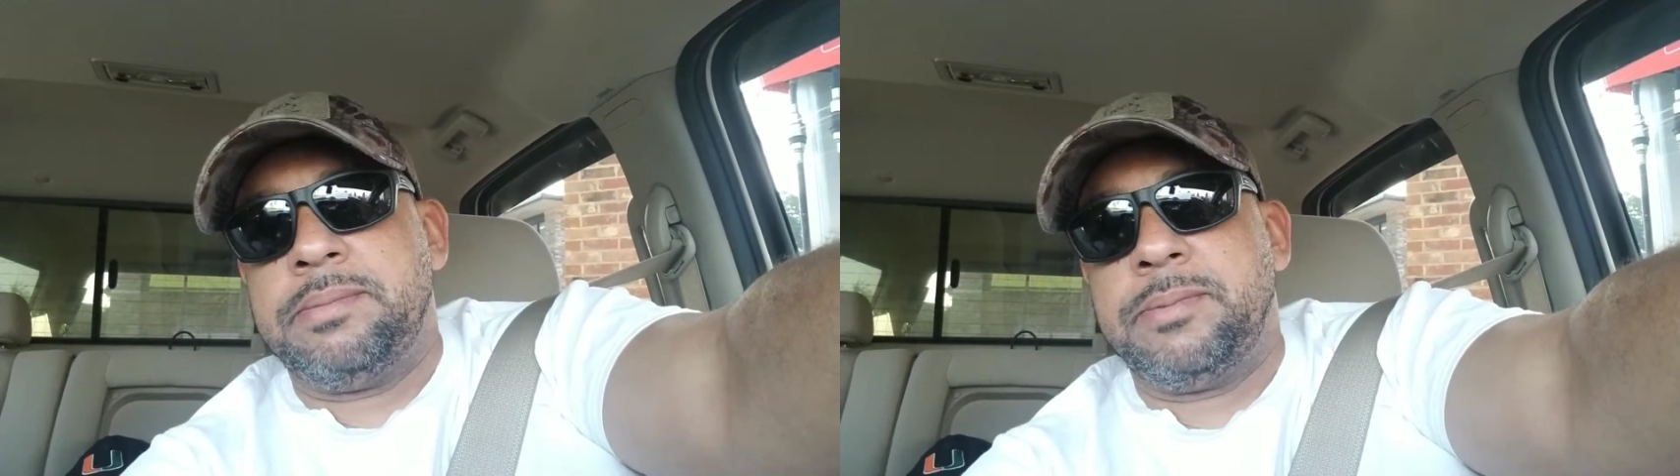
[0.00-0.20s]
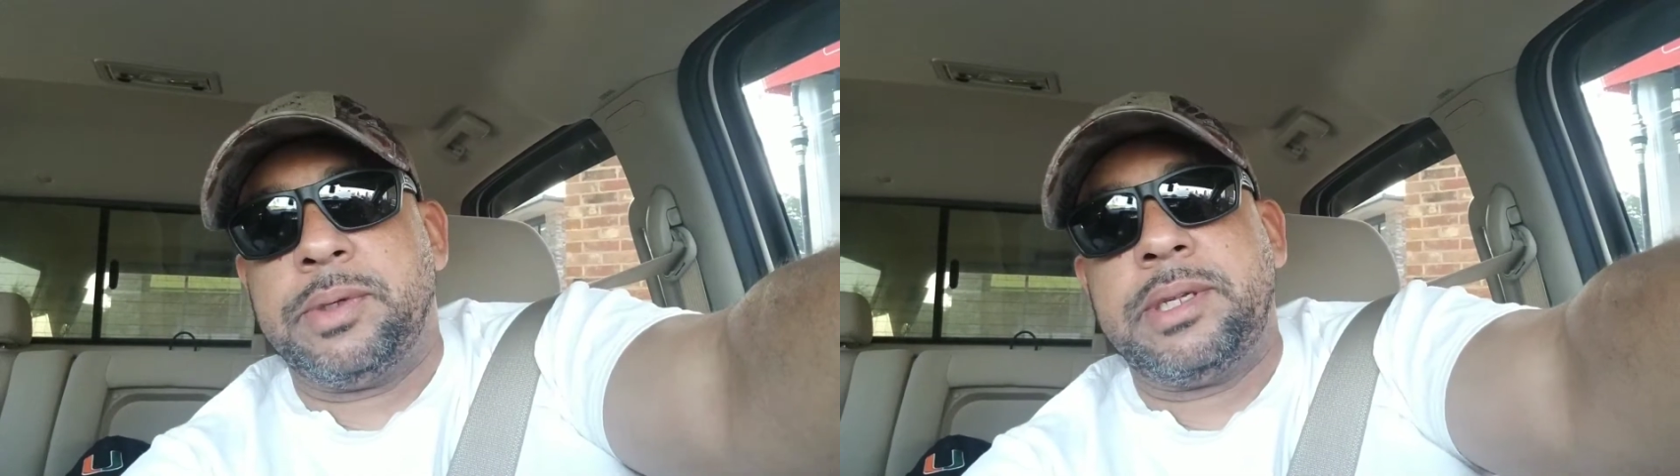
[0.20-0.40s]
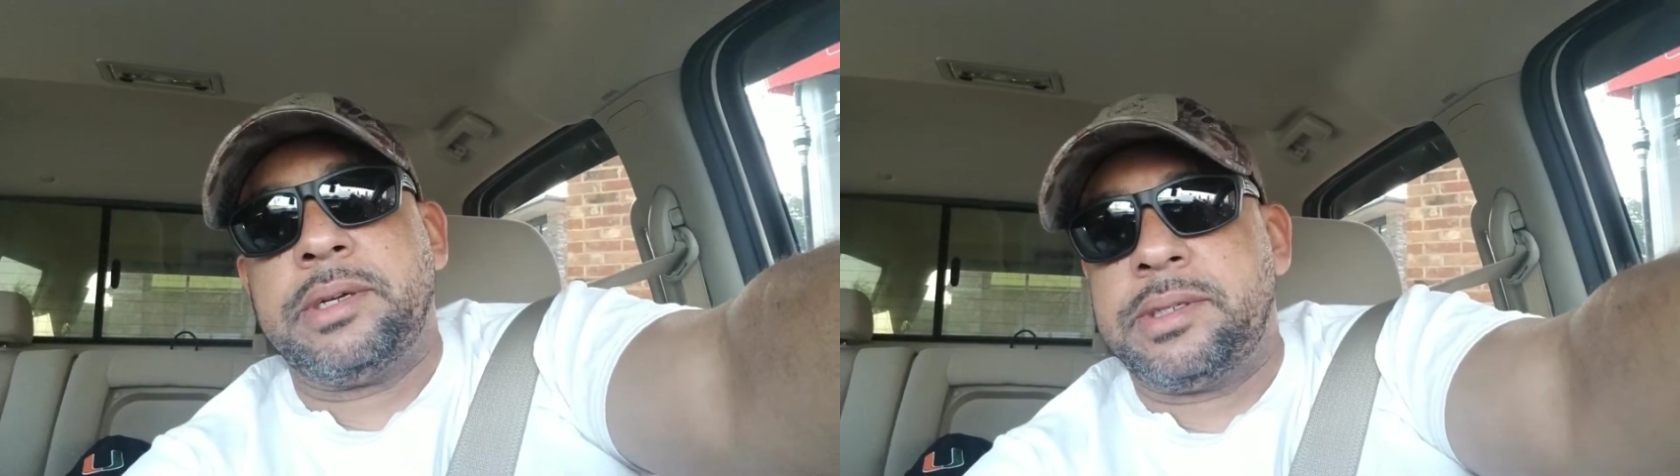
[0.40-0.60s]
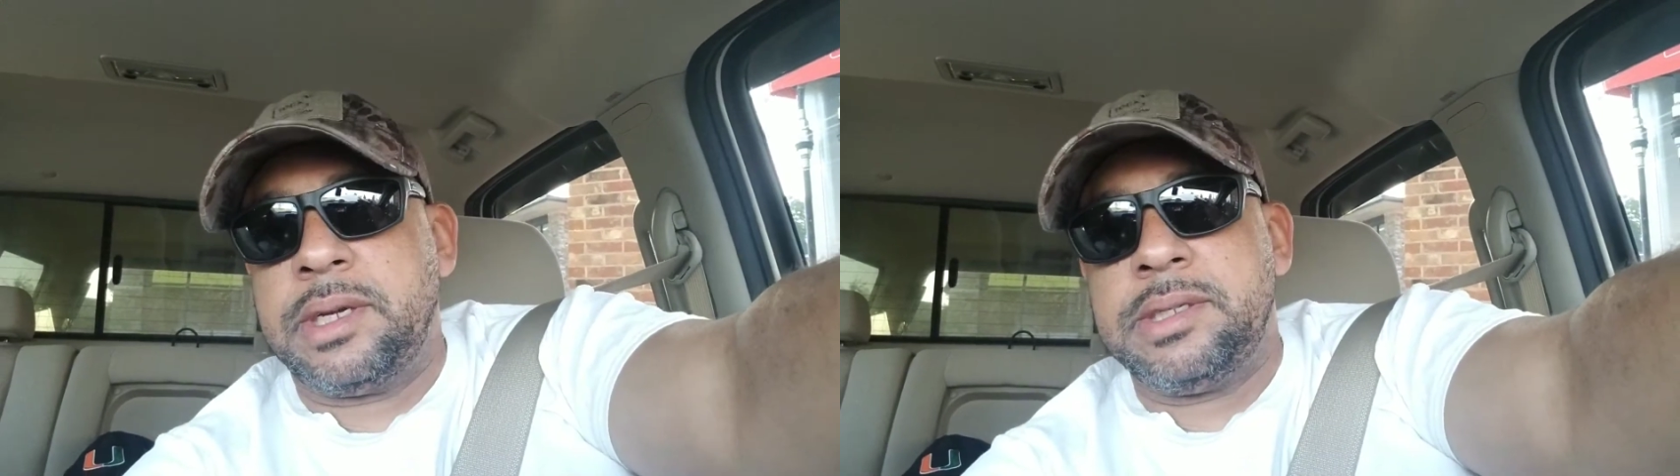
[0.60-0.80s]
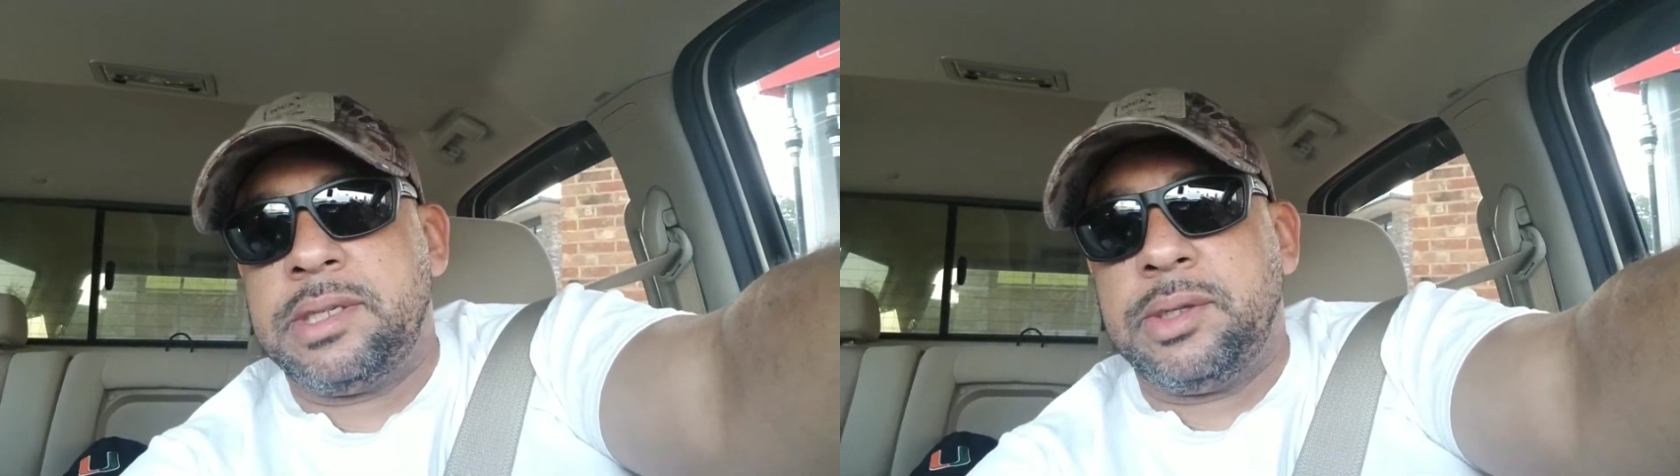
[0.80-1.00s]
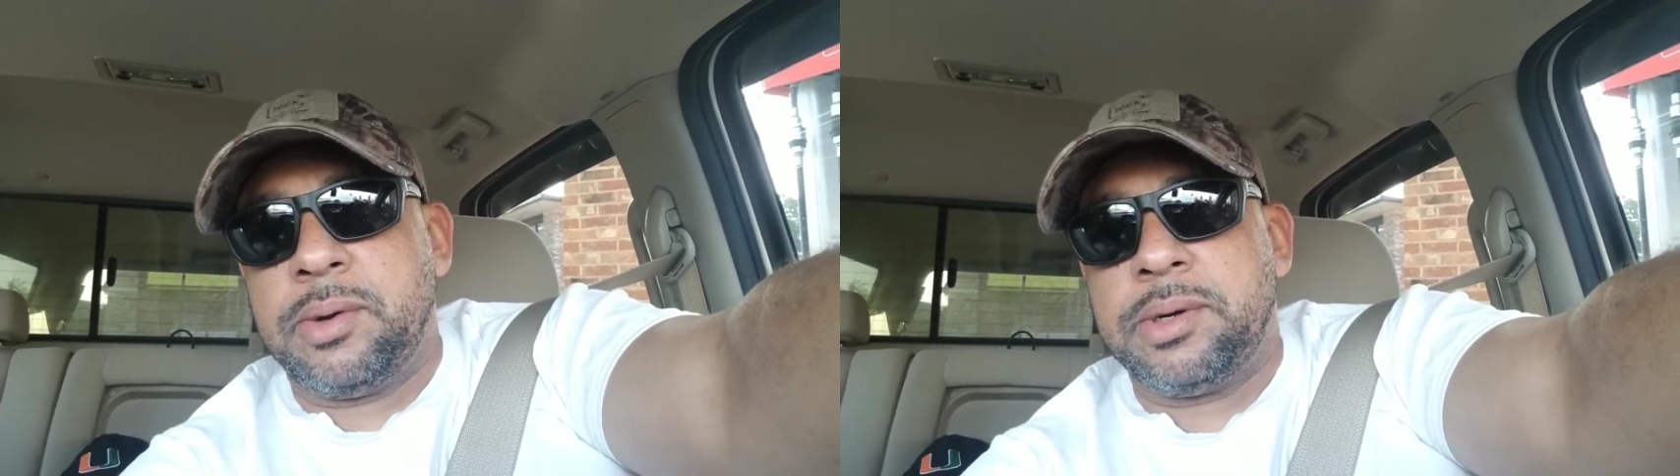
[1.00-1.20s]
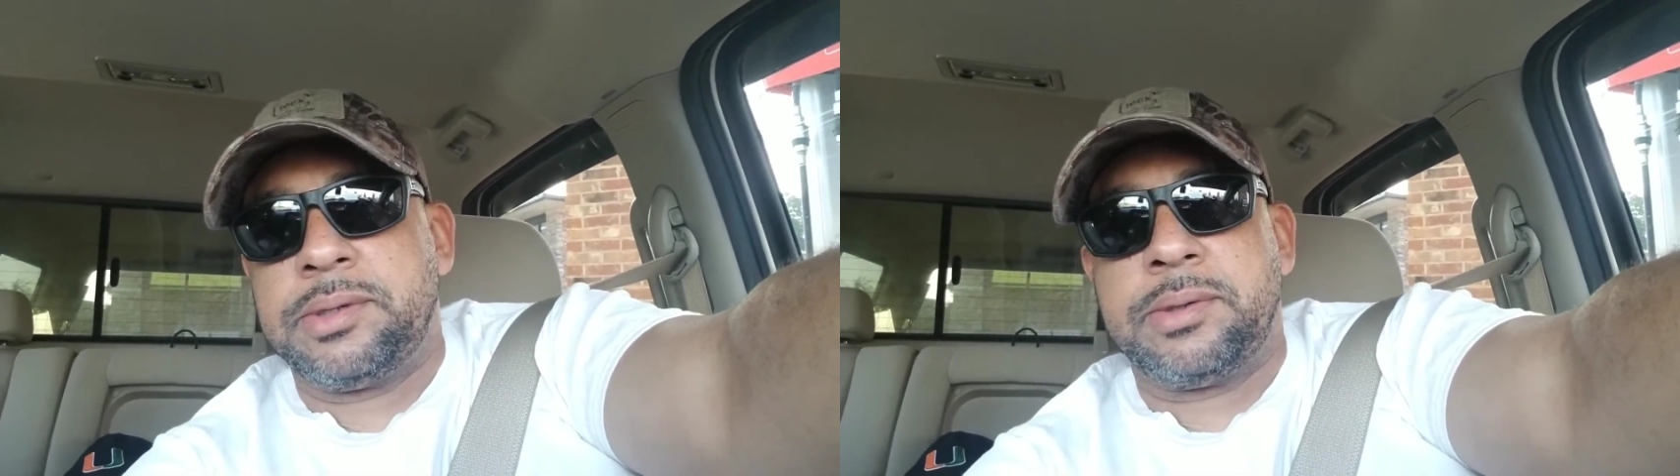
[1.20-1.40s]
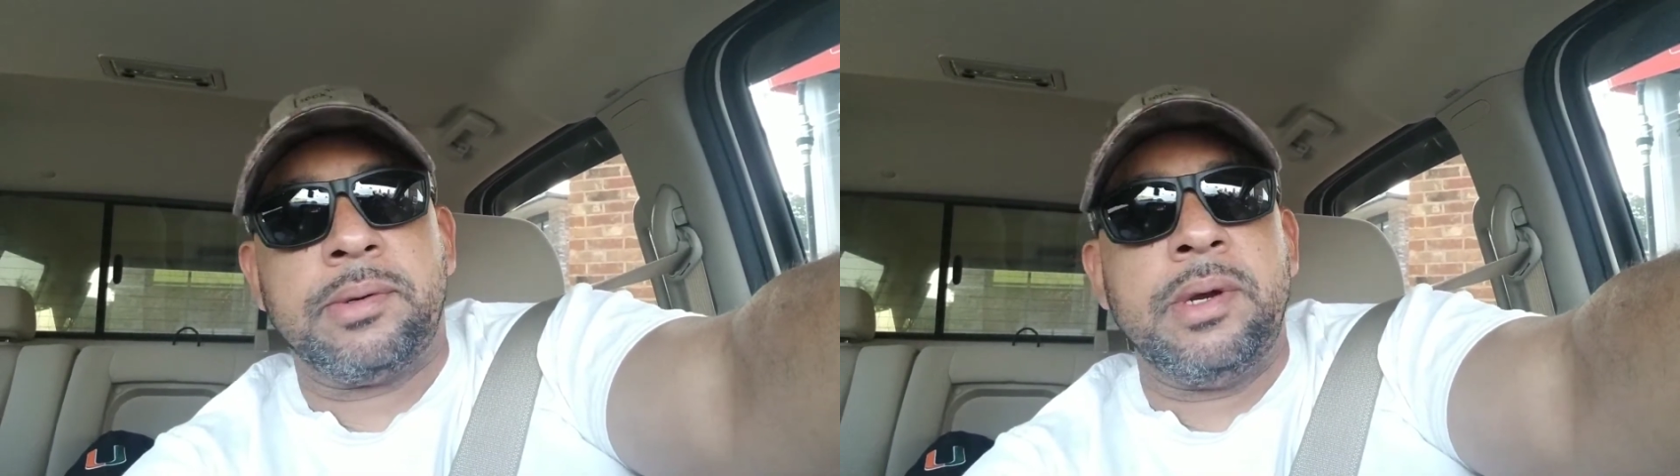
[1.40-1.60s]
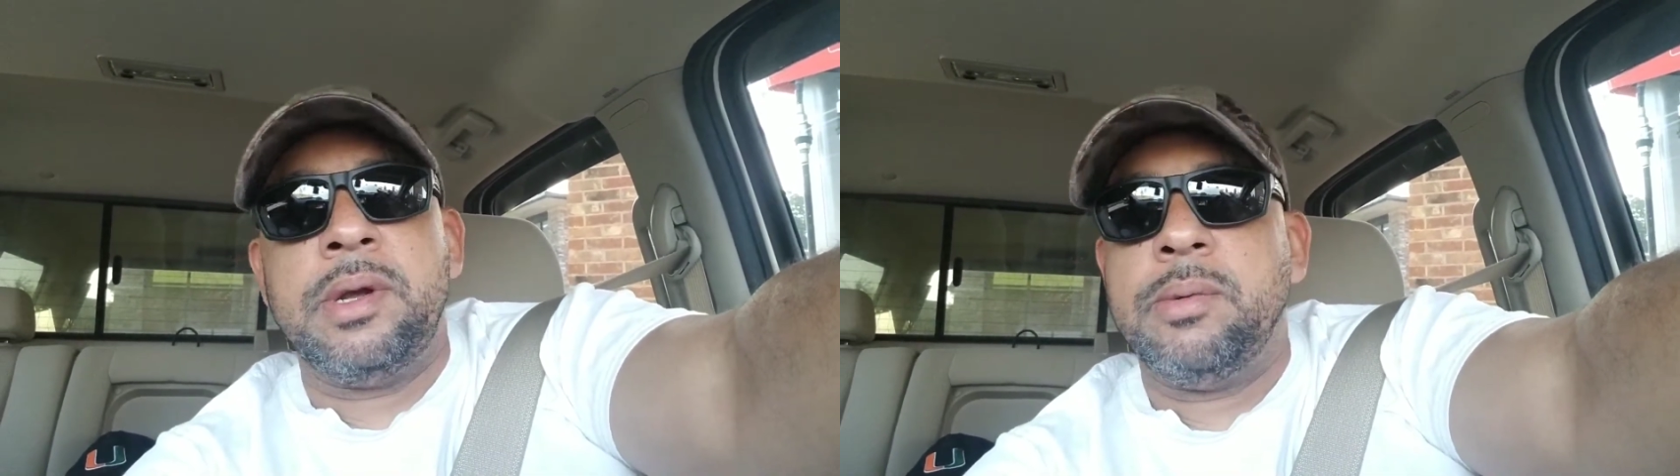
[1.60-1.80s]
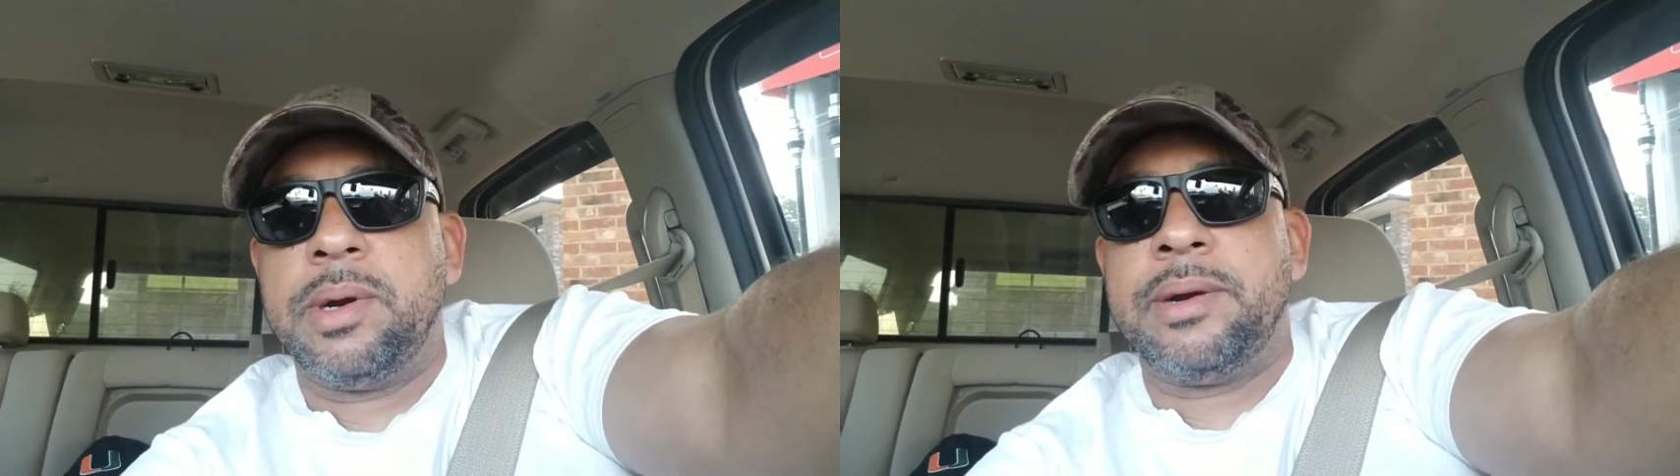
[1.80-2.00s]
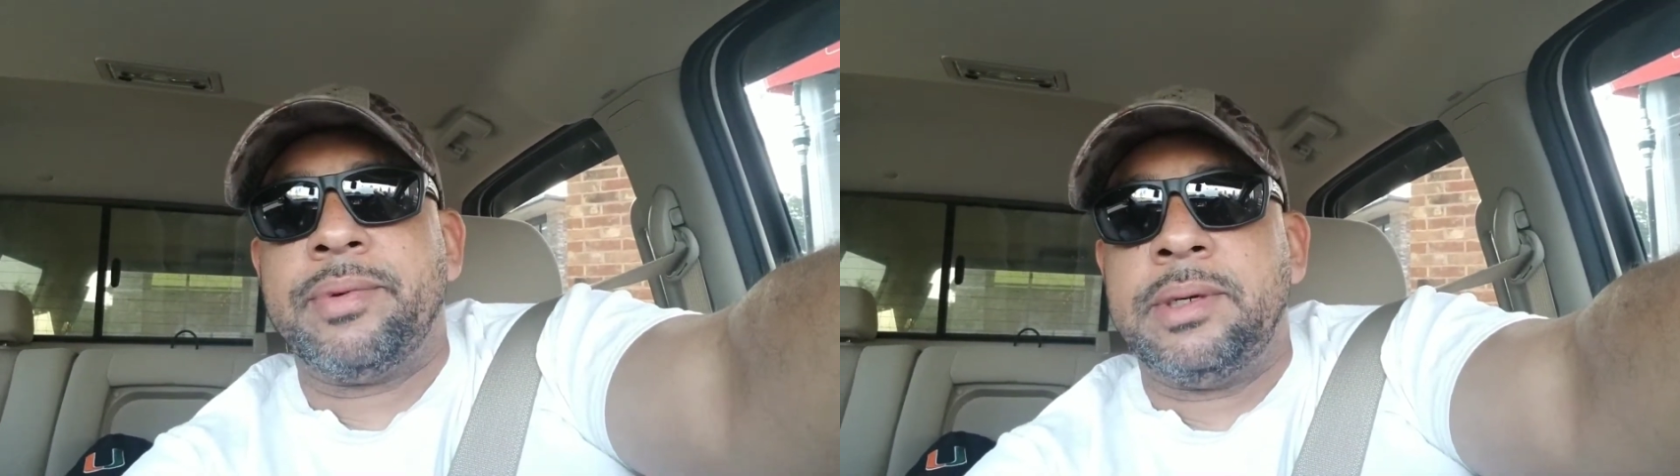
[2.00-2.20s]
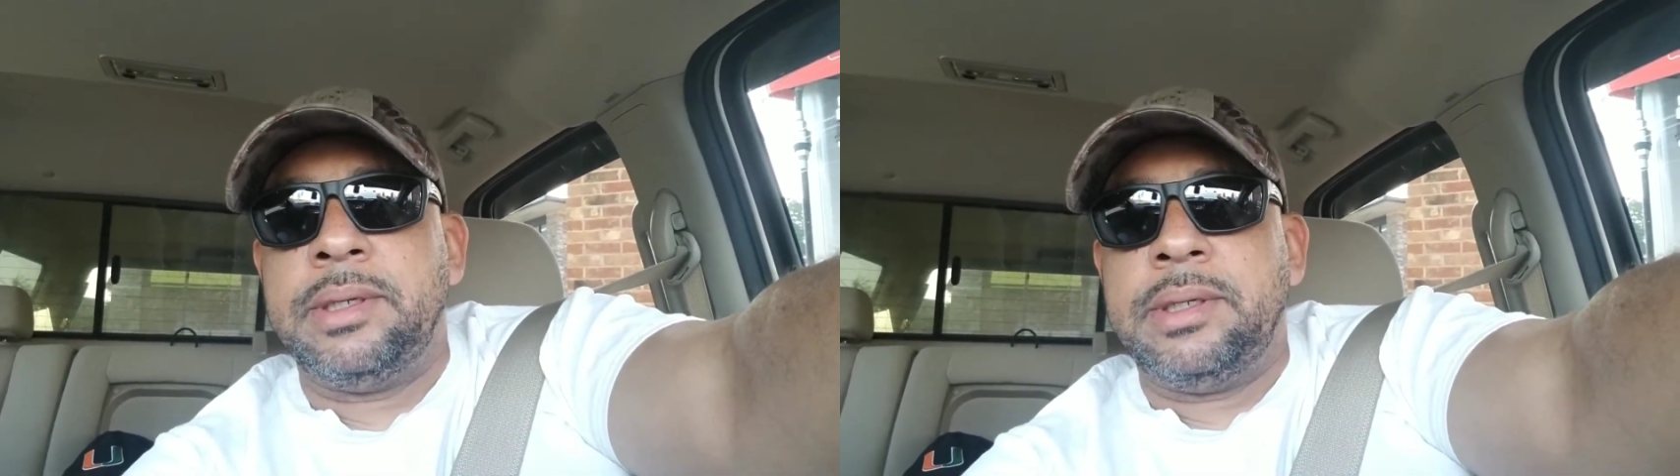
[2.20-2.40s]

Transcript: with their sons and daughters or whatever.